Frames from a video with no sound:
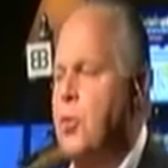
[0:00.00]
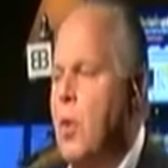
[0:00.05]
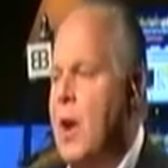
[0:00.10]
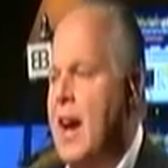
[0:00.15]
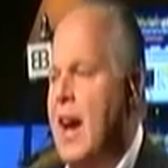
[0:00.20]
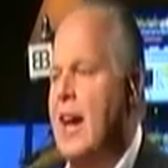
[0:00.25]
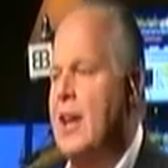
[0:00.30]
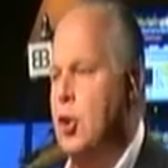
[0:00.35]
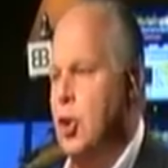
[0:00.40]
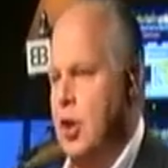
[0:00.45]
the
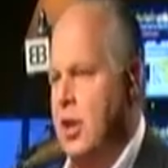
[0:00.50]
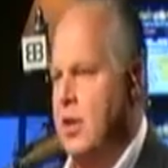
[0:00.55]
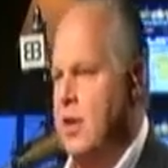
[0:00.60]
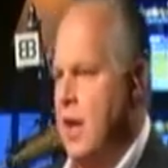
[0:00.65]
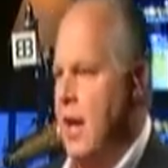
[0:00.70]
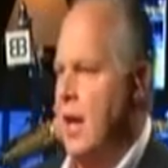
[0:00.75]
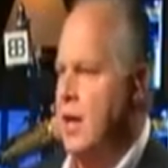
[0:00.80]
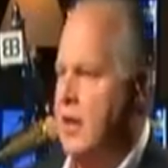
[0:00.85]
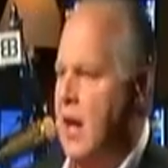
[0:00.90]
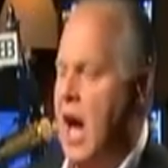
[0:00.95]
way I look at
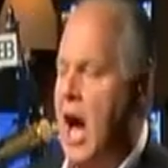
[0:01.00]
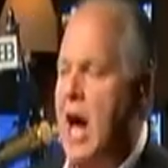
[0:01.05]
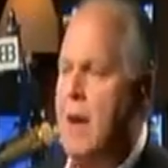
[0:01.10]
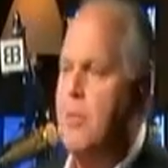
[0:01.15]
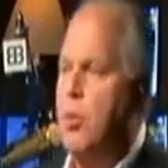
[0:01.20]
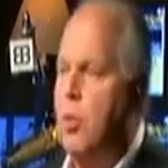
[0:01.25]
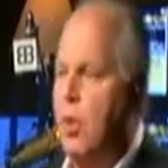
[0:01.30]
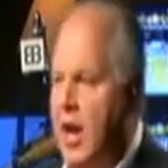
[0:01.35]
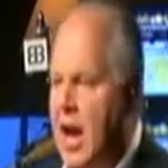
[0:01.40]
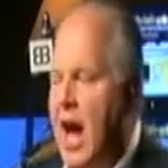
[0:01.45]
that.
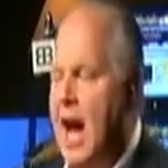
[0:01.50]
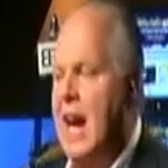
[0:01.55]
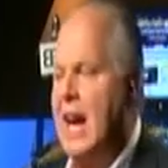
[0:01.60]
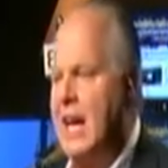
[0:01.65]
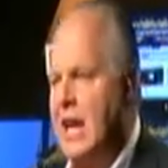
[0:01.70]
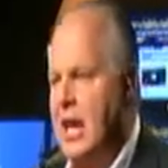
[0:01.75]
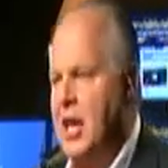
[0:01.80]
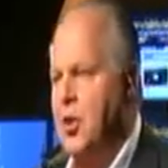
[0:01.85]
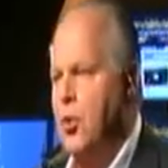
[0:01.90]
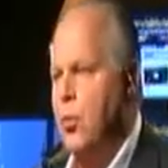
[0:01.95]
I'm a
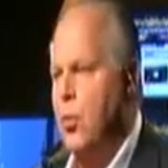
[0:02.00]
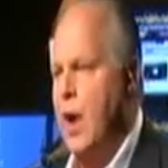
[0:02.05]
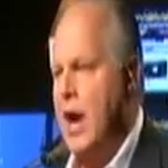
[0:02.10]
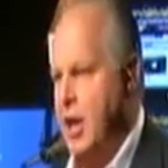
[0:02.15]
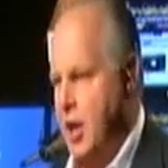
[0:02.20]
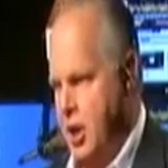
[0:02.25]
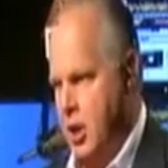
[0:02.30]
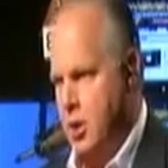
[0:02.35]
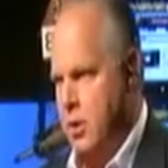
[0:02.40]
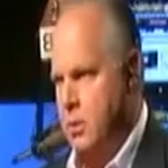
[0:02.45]
guy on the
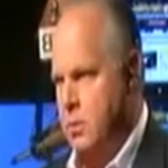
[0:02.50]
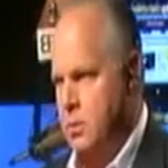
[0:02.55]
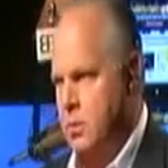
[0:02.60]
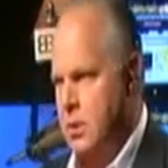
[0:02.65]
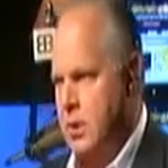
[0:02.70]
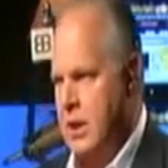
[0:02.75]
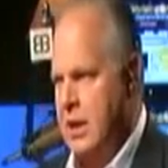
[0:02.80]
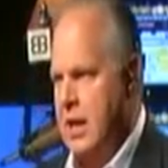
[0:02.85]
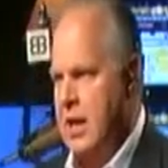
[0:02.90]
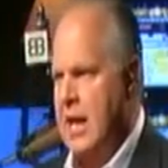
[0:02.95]
radio.
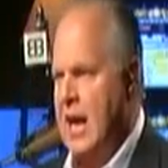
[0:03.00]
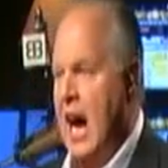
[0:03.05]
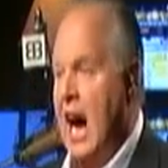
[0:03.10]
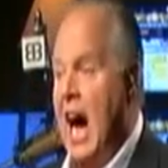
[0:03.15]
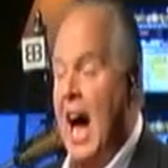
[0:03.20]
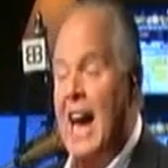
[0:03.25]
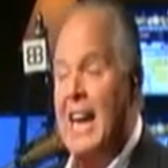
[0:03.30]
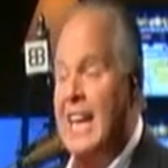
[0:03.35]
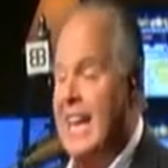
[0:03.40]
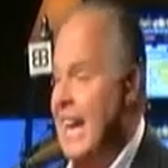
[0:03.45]

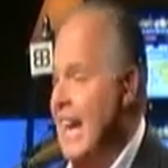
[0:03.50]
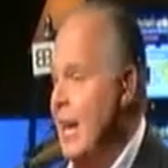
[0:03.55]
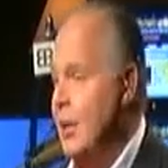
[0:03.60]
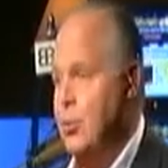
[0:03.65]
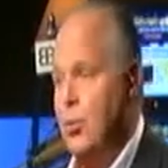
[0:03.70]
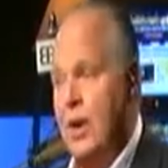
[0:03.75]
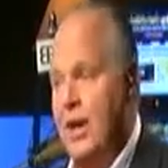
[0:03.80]
I can't